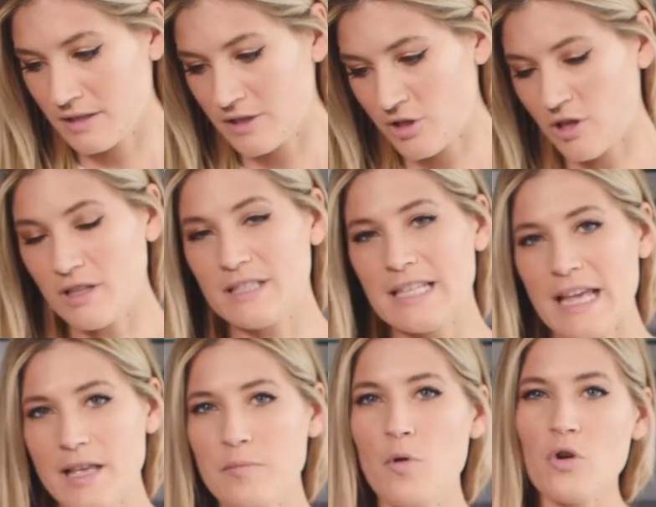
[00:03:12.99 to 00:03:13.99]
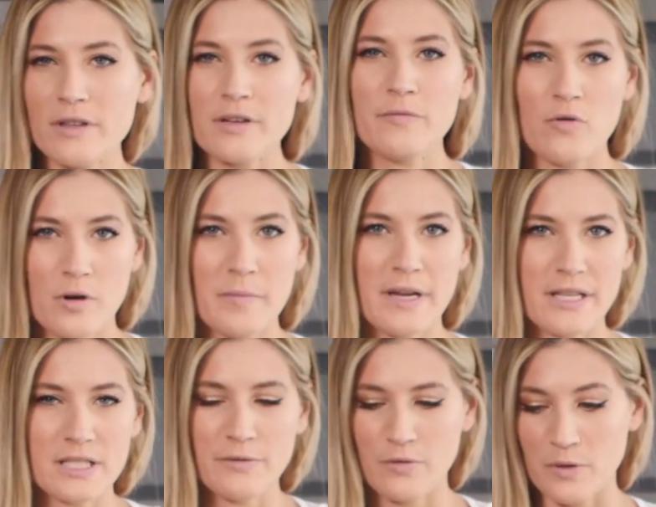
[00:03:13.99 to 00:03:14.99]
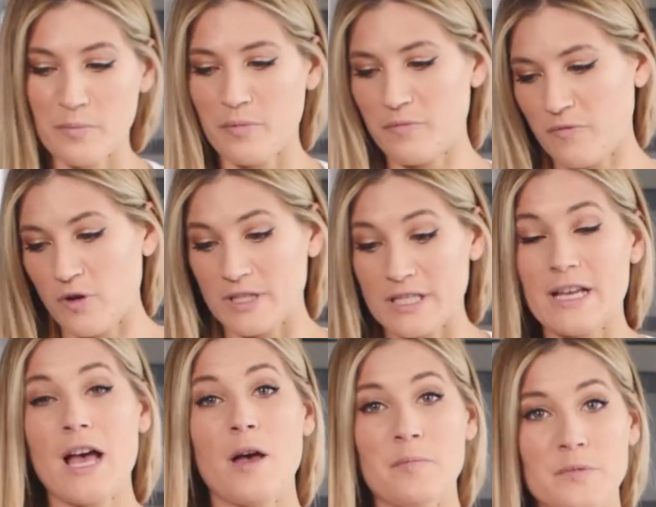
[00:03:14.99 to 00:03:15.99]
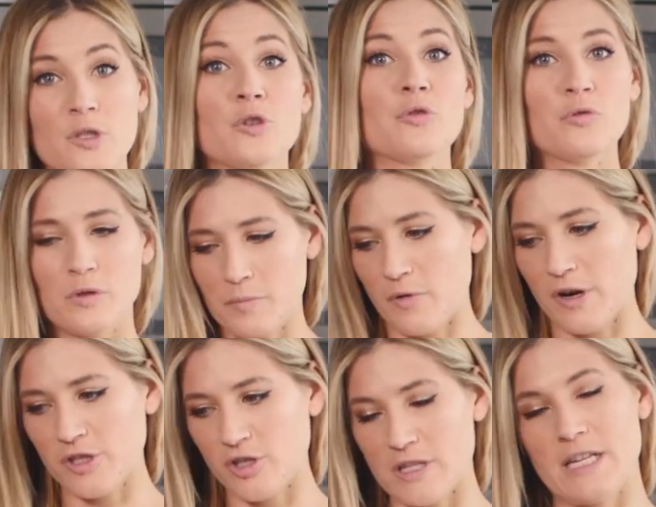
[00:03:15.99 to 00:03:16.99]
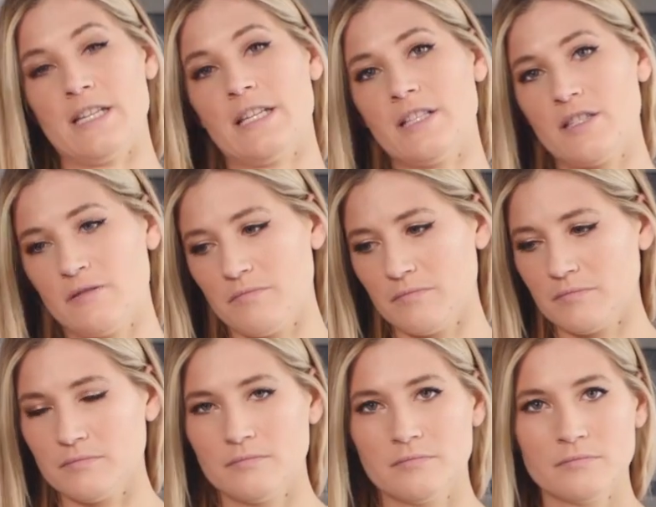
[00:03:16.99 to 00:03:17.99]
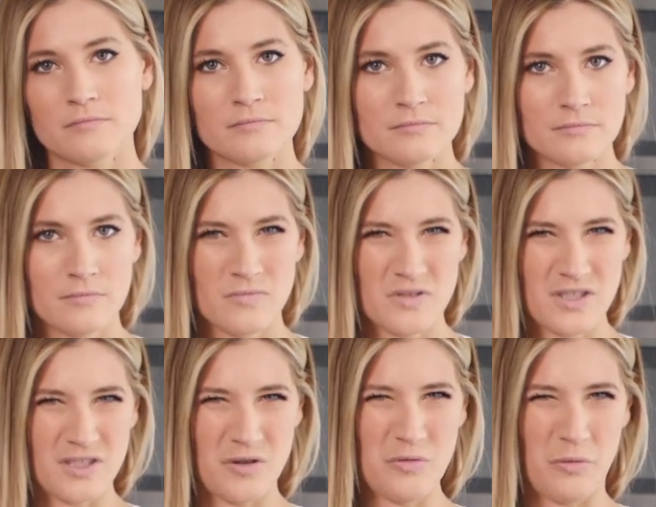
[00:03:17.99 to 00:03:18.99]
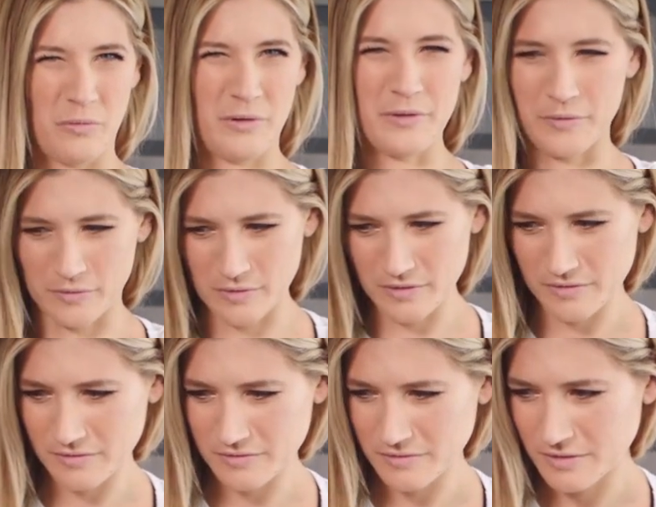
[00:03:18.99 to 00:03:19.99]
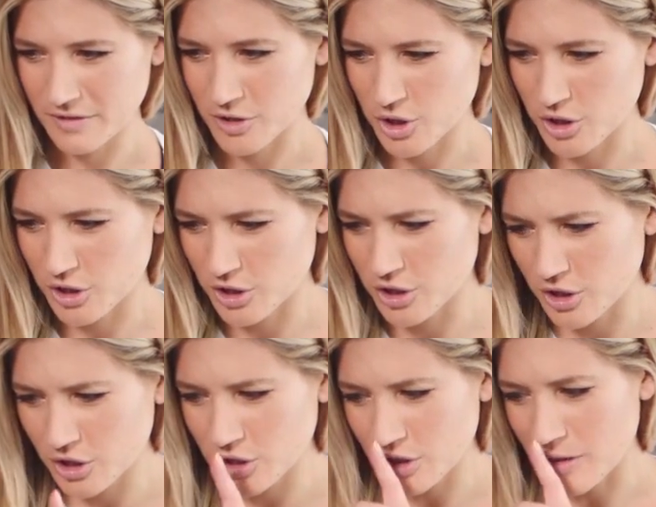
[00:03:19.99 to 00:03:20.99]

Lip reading: So it'll take more than 4 minutes for it to come to the pressure that it needs. So rude. Shh.